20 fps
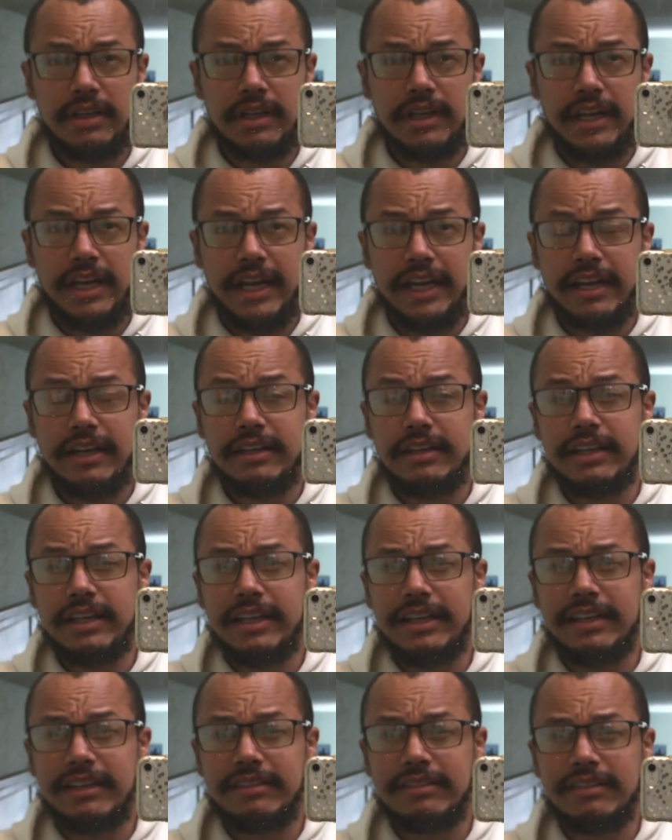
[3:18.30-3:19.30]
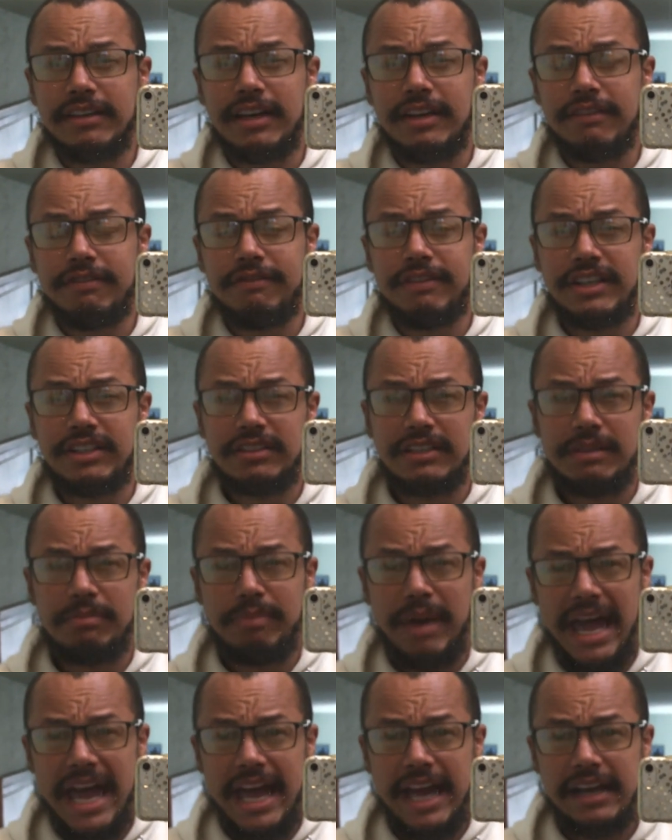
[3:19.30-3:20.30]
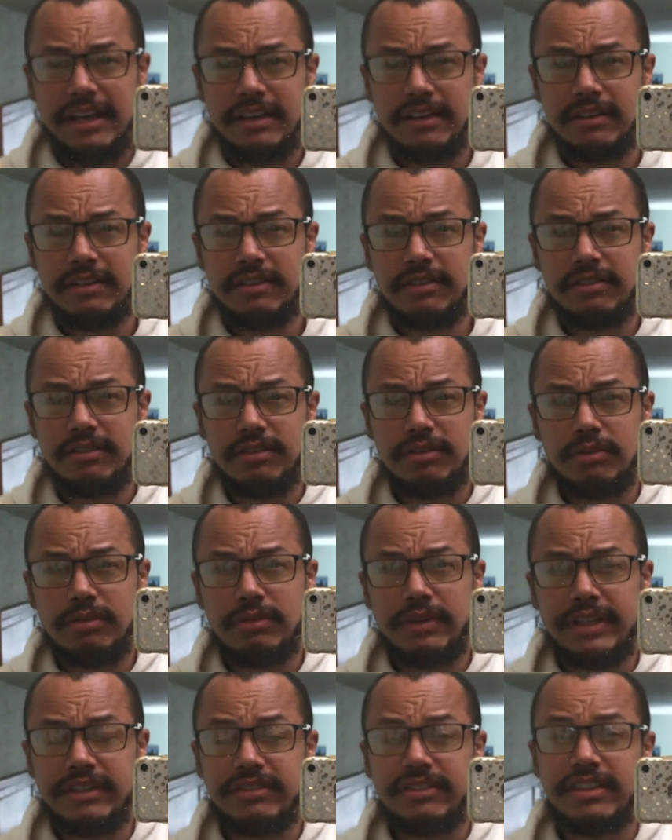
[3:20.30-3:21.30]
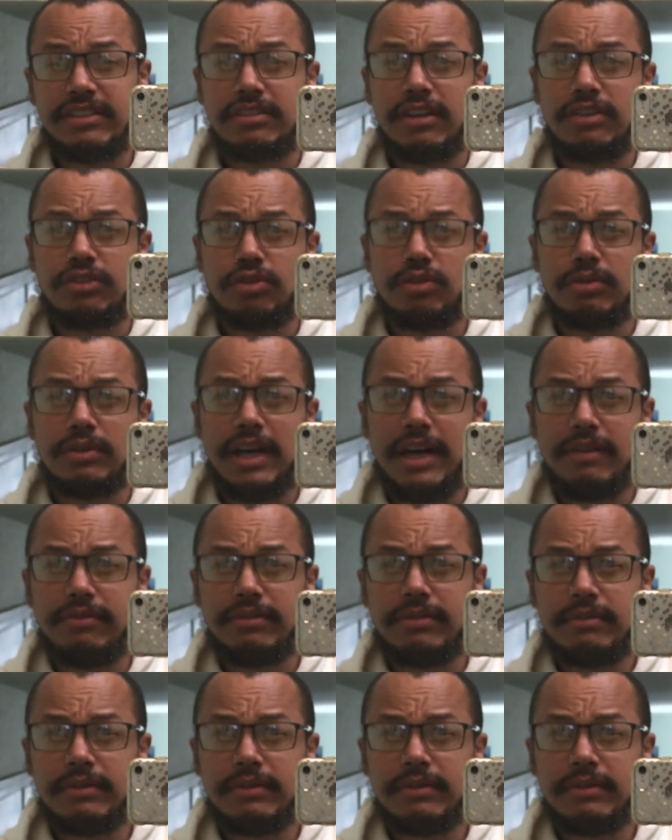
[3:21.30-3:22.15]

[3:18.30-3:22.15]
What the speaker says: And it is unofficially banned to insist on true love.